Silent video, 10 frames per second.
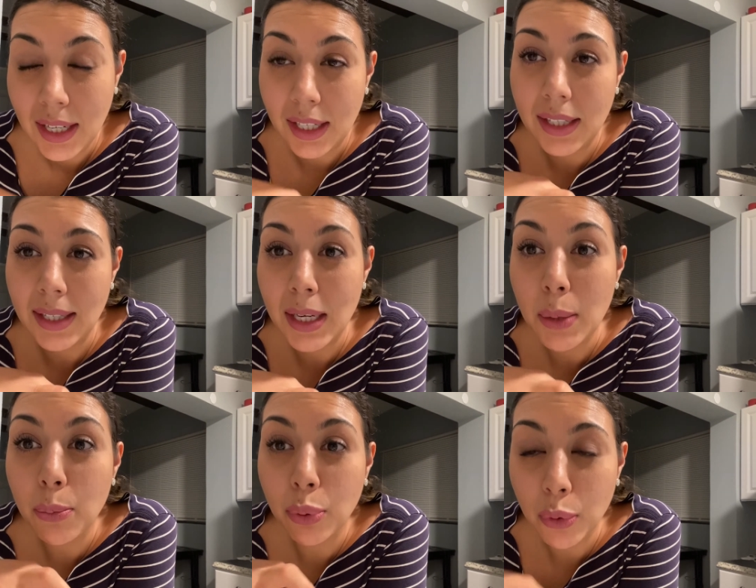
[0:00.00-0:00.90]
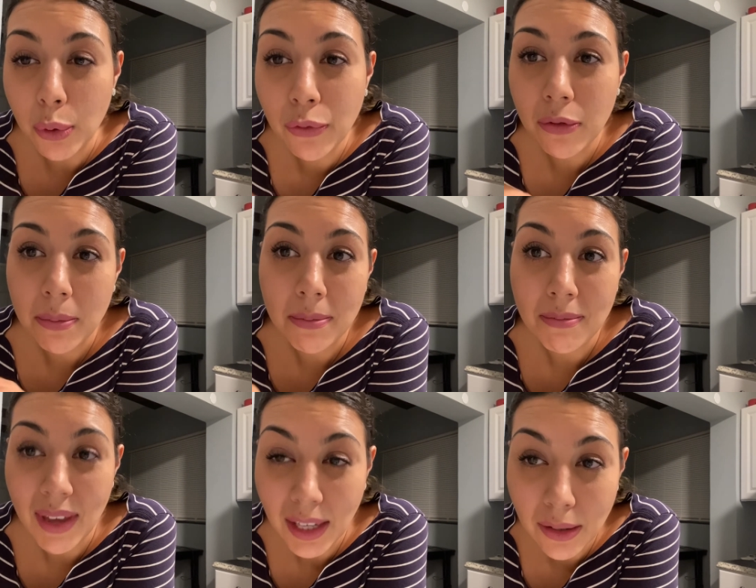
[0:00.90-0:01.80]
it's an improved
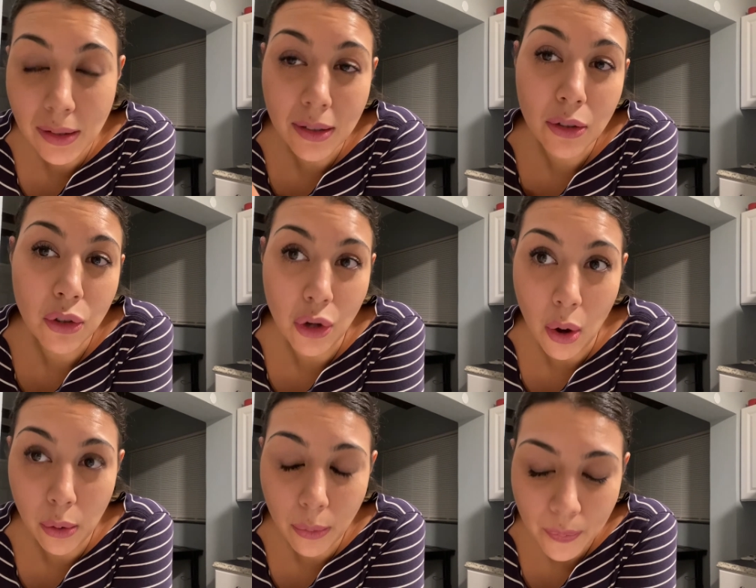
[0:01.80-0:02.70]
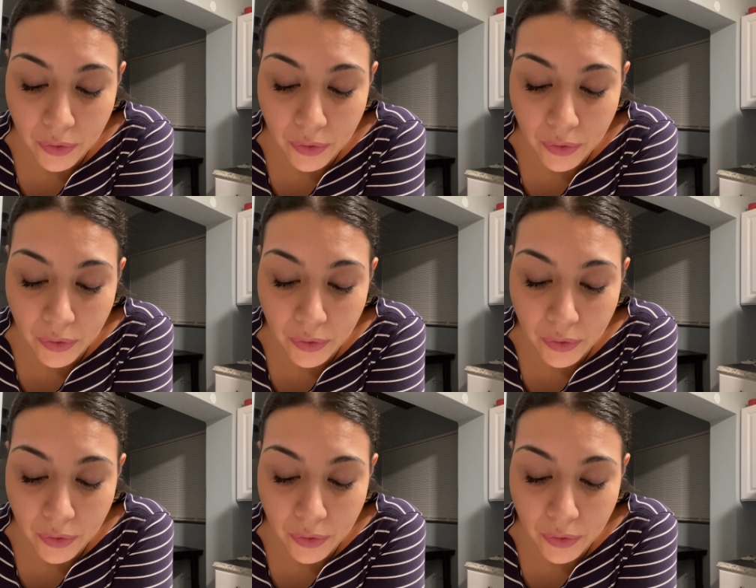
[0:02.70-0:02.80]
mixed dough.